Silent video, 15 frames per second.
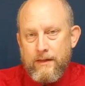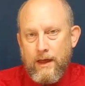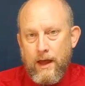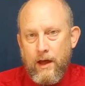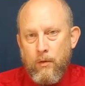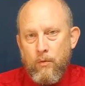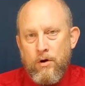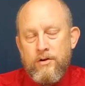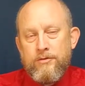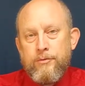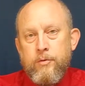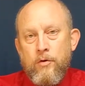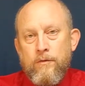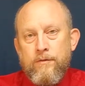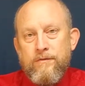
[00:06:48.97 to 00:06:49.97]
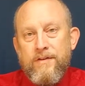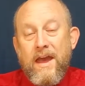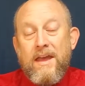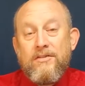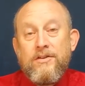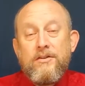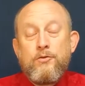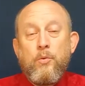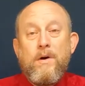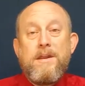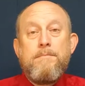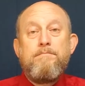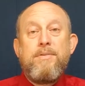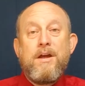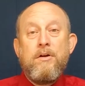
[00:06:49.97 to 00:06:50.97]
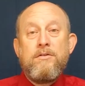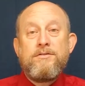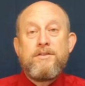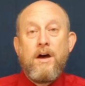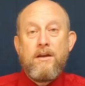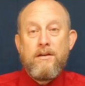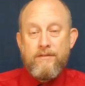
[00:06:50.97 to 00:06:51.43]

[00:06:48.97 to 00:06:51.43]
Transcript: That word through faith is what he builds on.